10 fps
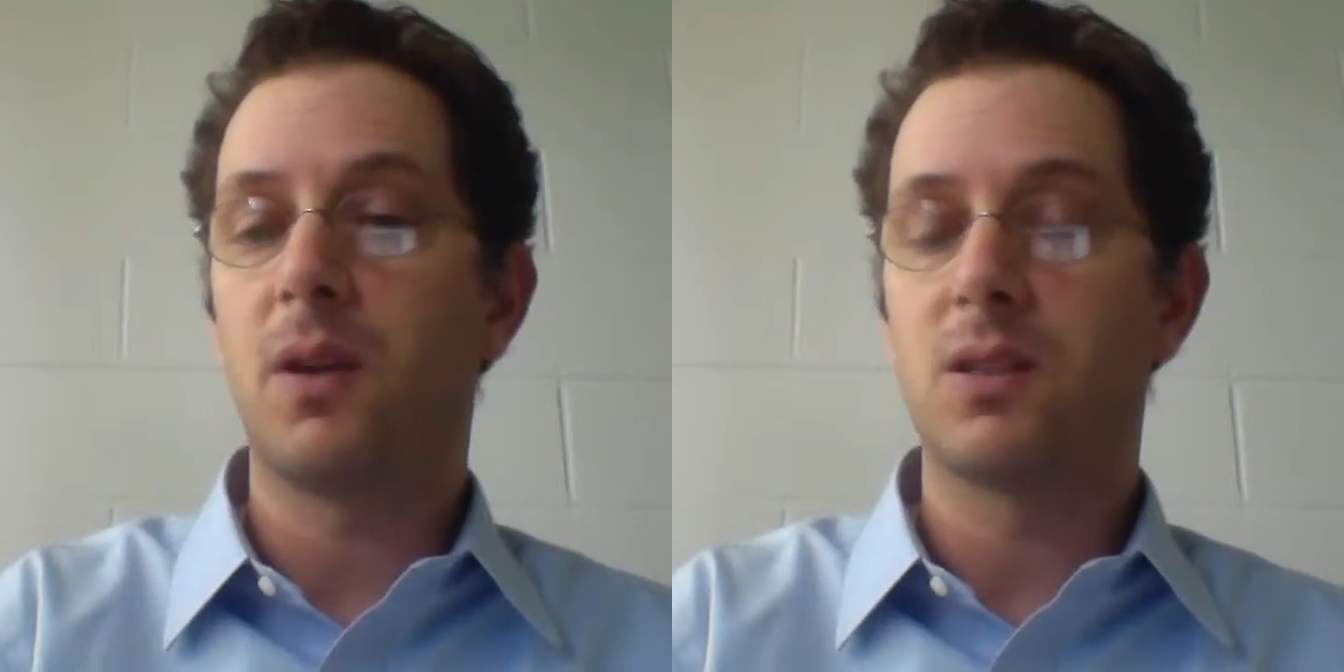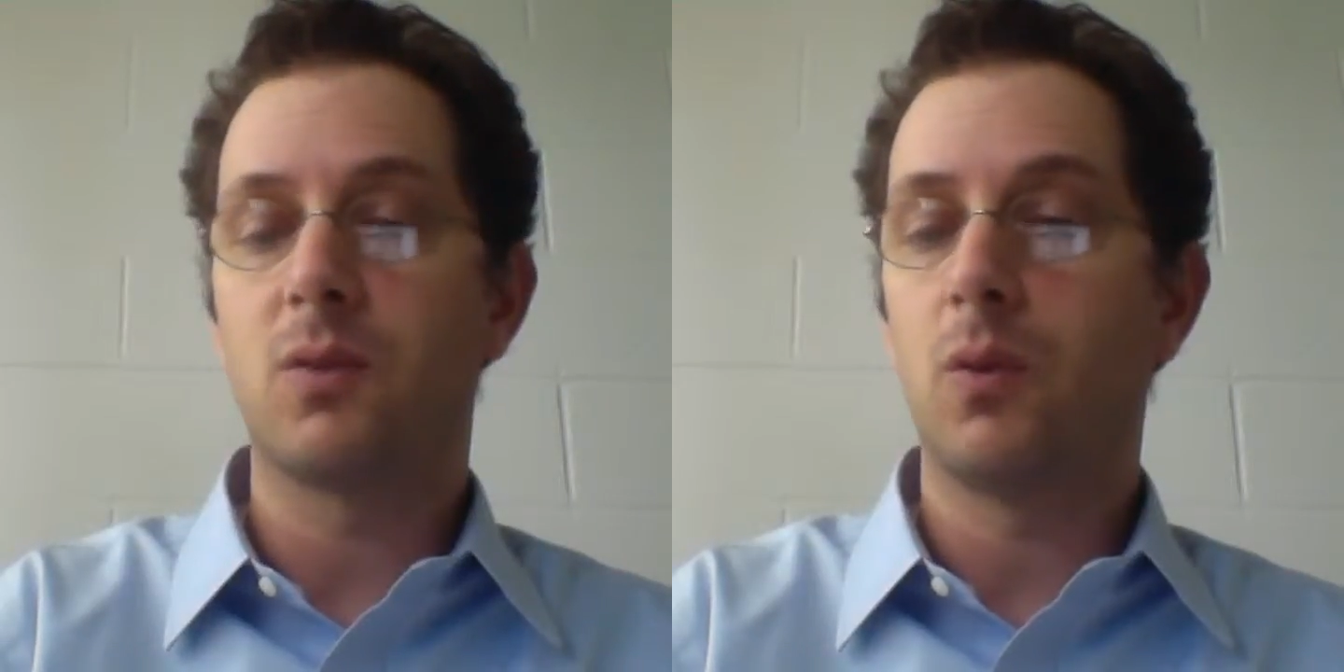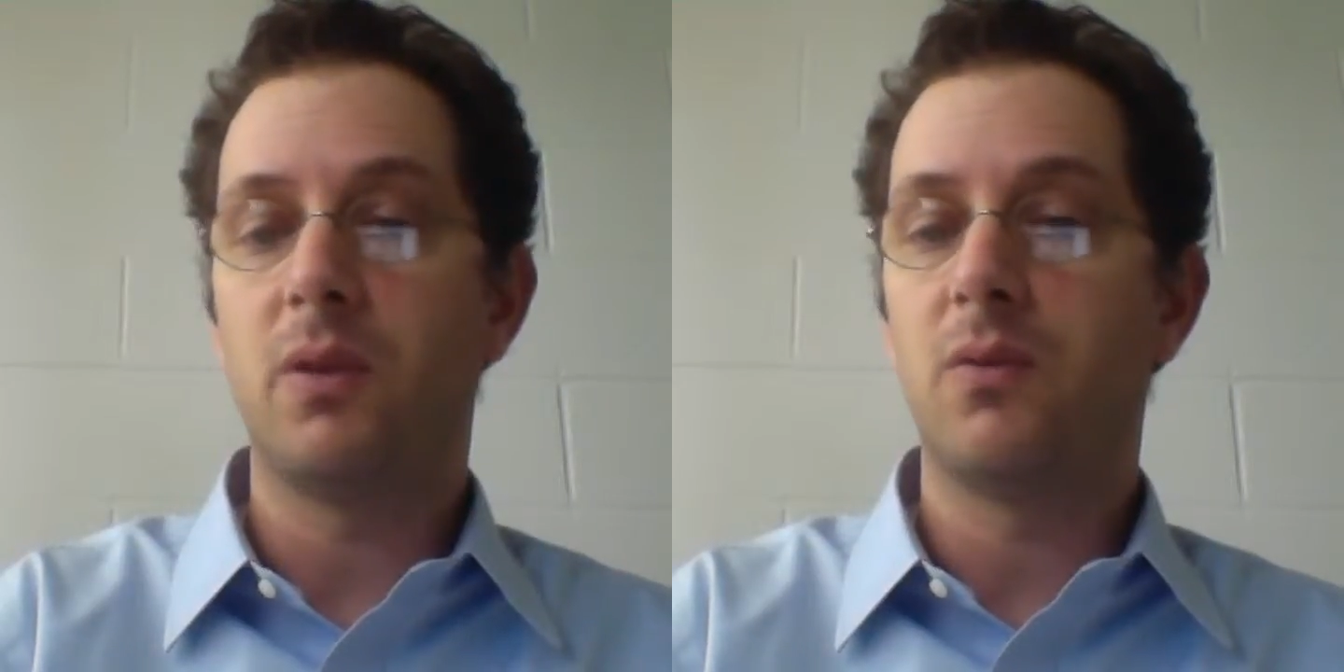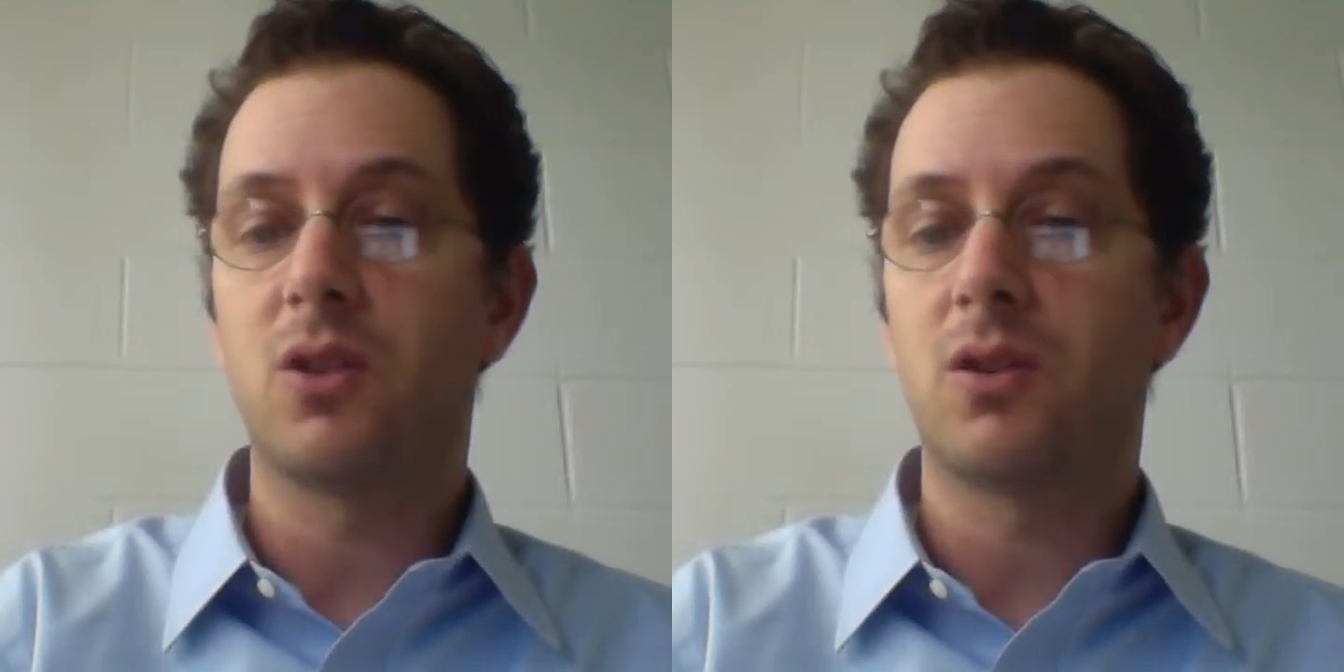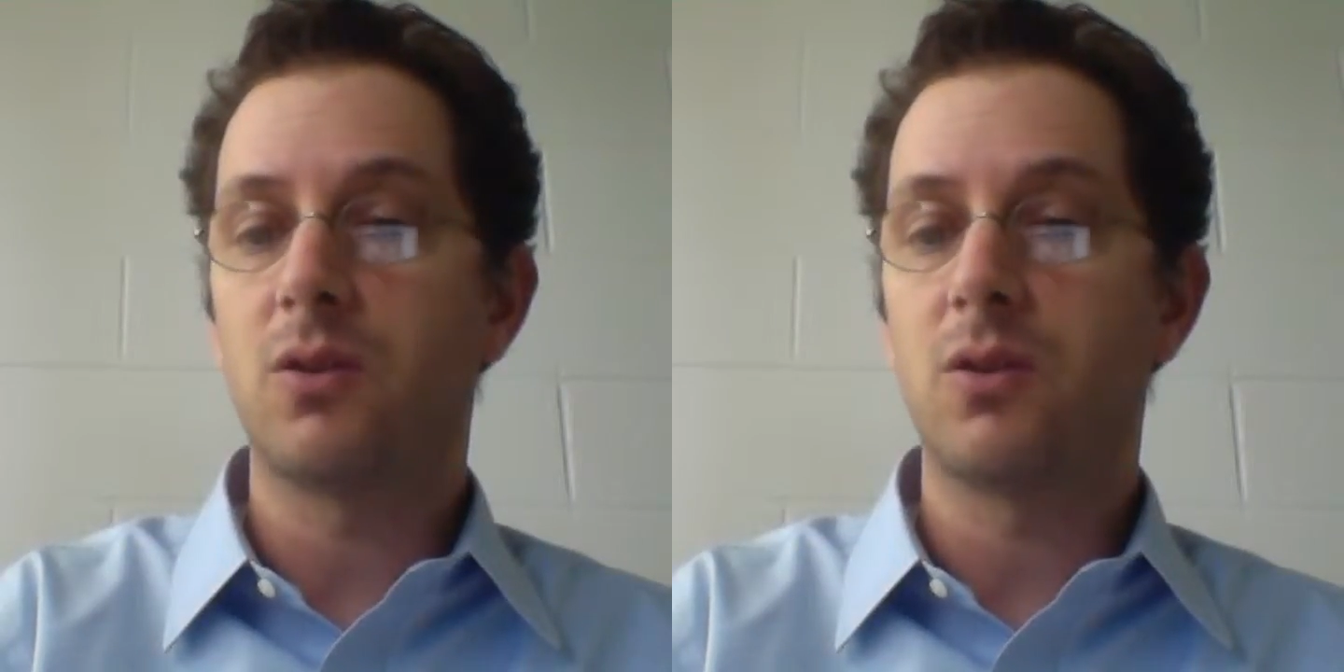because it will
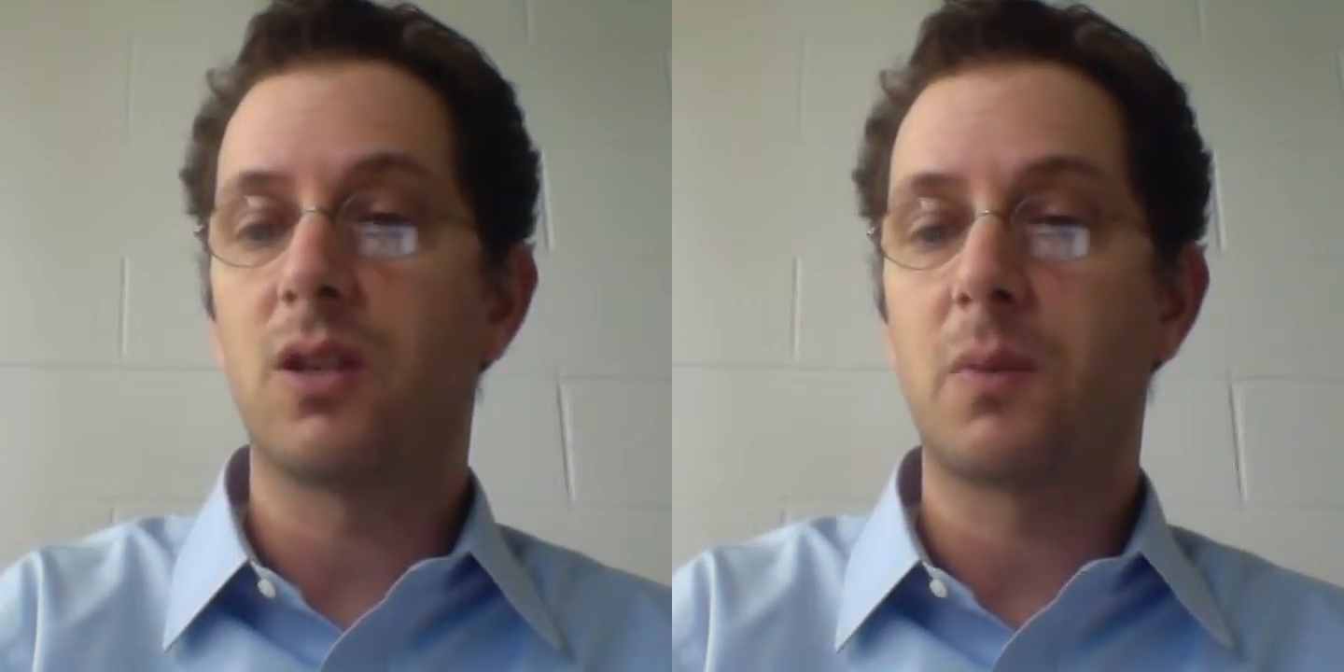be just too